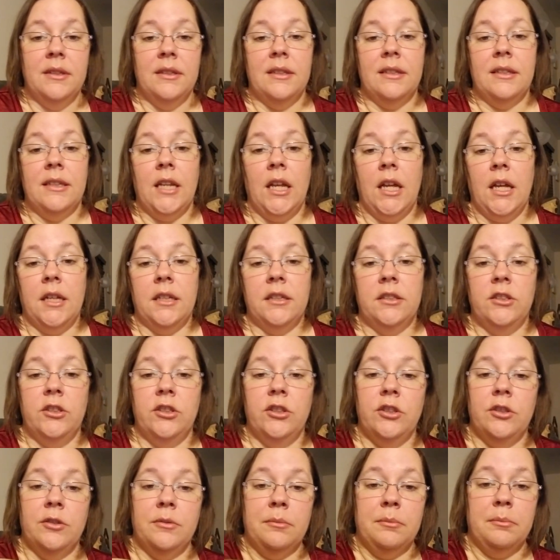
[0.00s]

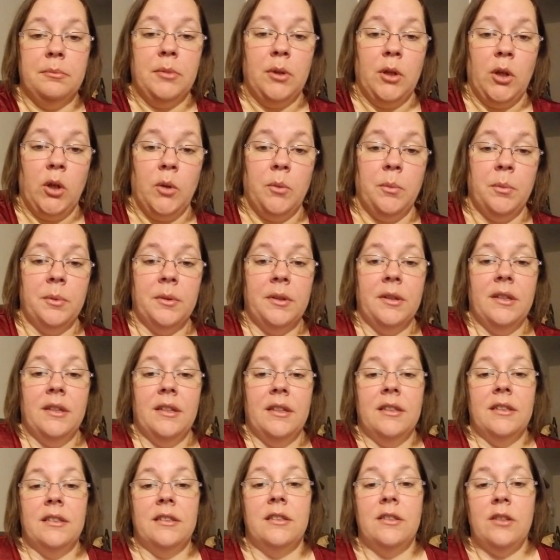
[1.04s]
nudge, boop,
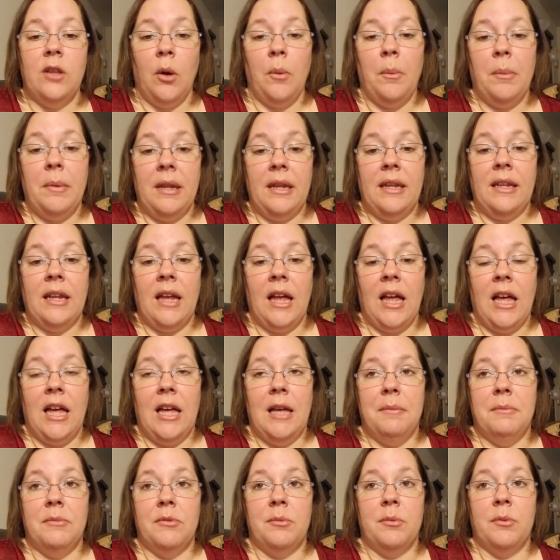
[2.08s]
so many
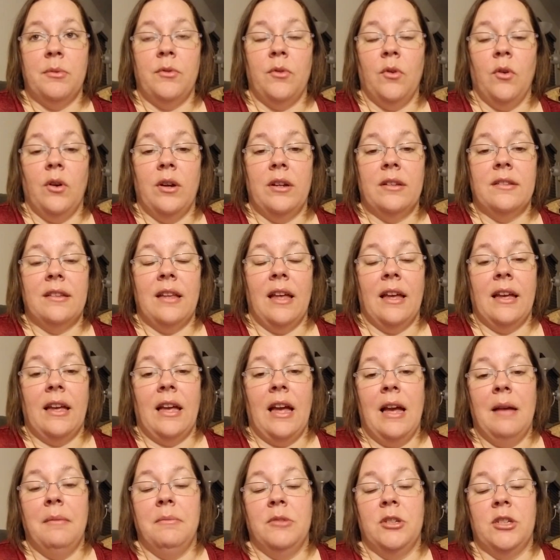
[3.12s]
times before it's like
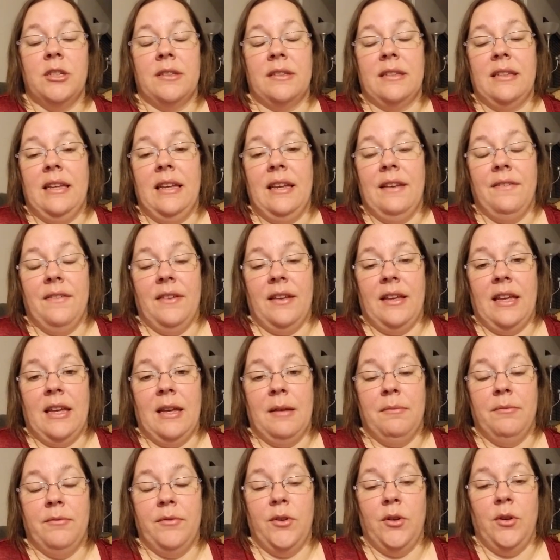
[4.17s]
I'm just giving
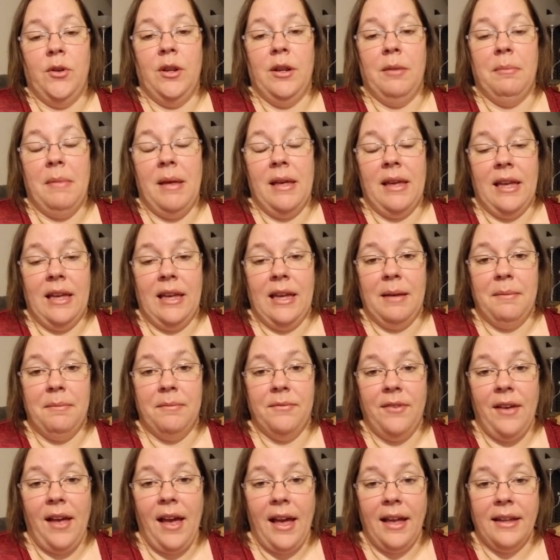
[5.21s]
him food and making him
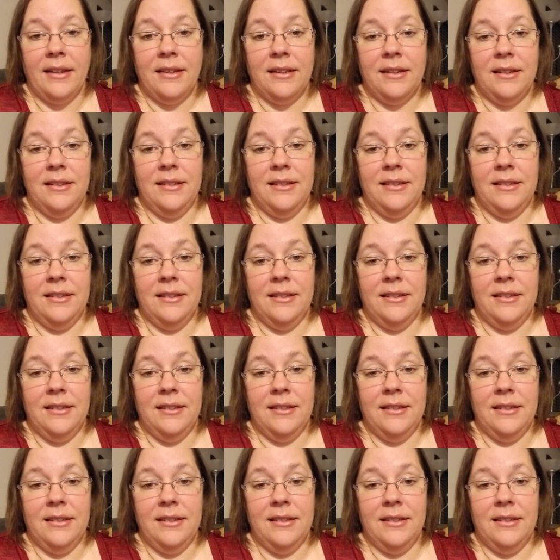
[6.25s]
fat.